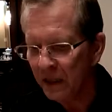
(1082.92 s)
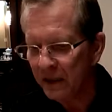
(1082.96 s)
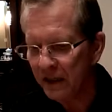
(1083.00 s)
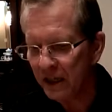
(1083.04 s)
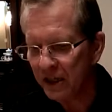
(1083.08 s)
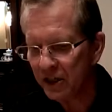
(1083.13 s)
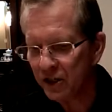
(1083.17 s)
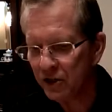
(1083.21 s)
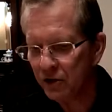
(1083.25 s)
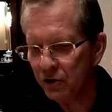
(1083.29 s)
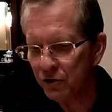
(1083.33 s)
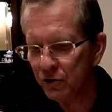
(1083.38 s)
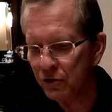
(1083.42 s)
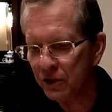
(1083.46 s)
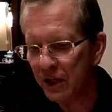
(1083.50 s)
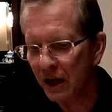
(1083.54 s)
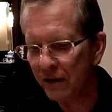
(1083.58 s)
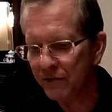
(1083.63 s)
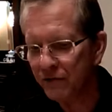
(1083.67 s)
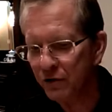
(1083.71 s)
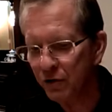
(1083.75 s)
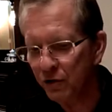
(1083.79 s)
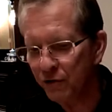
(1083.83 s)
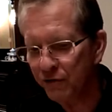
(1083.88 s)
These sutras
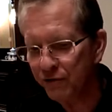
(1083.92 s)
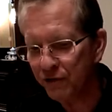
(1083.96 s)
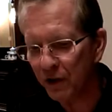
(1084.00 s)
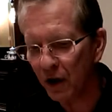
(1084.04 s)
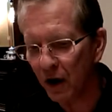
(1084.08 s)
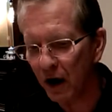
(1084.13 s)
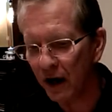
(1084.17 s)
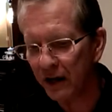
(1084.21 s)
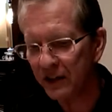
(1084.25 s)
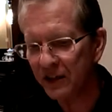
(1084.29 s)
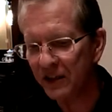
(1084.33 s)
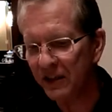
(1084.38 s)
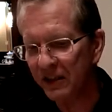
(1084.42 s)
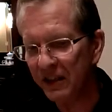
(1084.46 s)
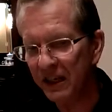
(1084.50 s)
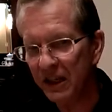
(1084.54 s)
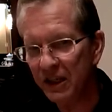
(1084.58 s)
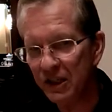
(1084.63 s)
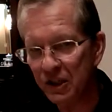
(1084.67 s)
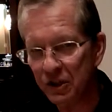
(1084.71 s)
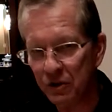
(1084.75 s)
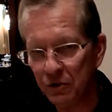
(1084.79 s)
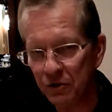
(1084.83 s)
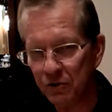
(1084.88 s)
have two flaws.
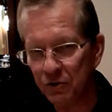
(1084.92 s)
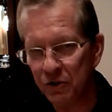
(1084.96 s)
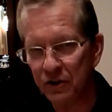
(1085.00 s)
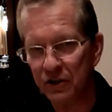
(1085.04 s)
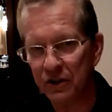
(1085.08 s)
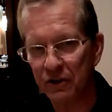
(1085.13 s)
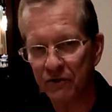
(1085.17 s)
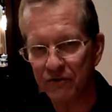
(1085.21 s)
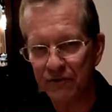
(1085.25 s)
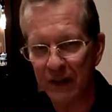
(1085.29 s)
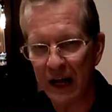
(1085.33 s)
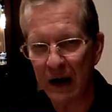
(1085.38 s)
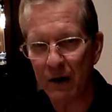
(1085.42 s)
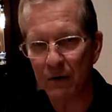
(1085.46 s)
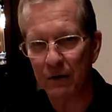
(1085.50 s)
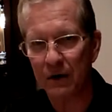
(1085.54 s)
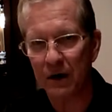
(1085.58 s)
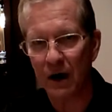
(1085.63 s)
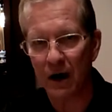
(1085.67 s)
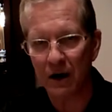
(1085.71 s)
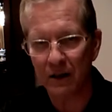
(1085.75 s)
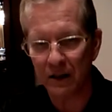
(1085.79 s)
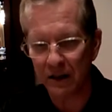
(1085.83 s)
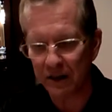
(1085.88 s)
These sutras, the flower
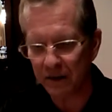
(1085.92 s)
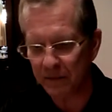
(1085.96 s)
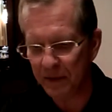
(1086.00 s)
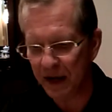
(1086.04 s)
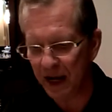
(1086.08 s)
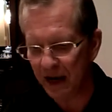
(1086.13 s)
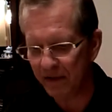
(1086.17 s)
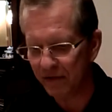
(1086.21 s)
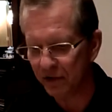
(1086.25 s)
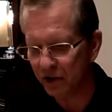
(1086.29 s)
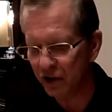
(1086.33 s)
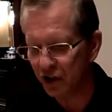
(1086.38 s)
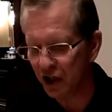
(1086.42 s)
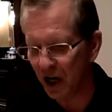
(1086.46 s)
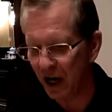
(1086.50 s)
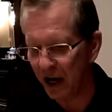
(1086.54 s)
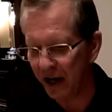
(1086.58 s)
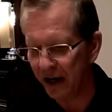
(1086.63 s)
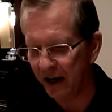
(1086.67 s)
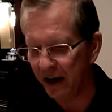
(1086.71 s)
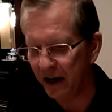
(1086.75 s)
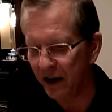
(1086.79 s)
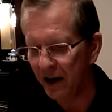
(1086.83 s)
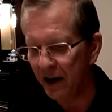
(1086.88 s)
garland and
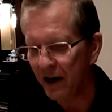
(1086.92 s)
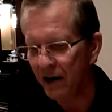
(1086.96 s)
Mahavairochana.